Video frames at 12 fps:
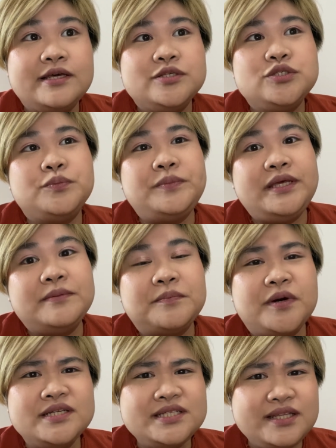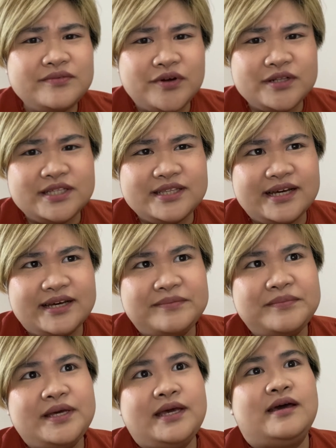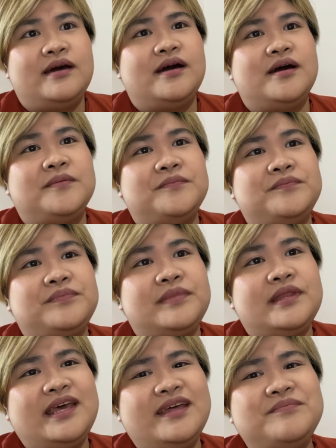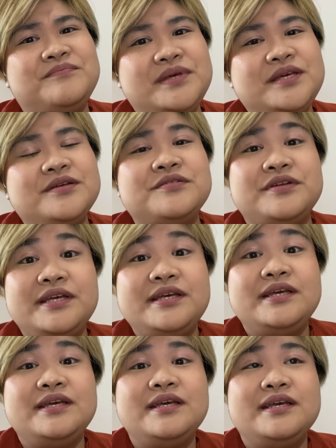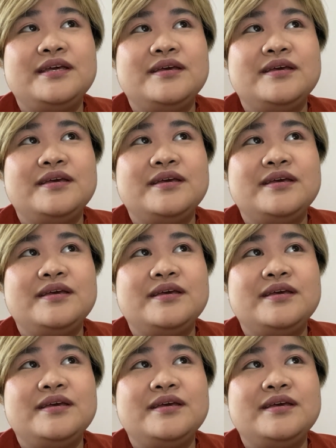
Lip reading: So being positive all the time can be